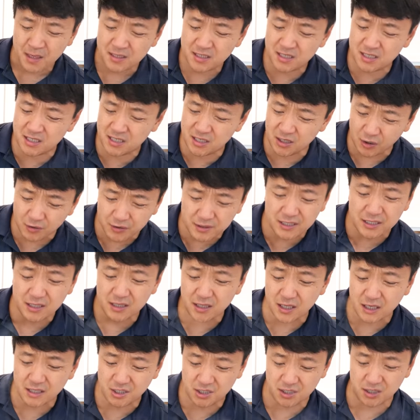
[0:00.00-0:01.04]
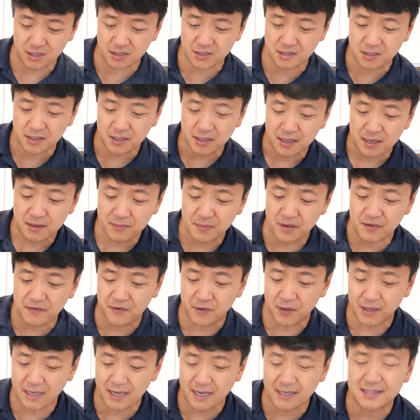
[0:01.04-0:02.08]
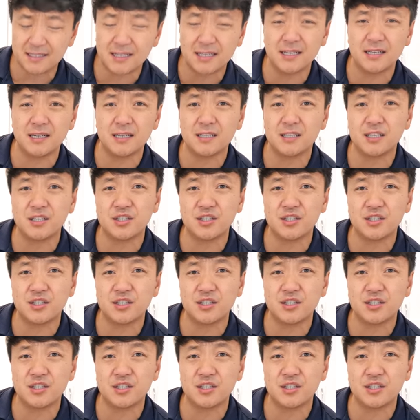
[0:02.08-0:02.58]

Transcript: Still delicious, but I feel like I did it a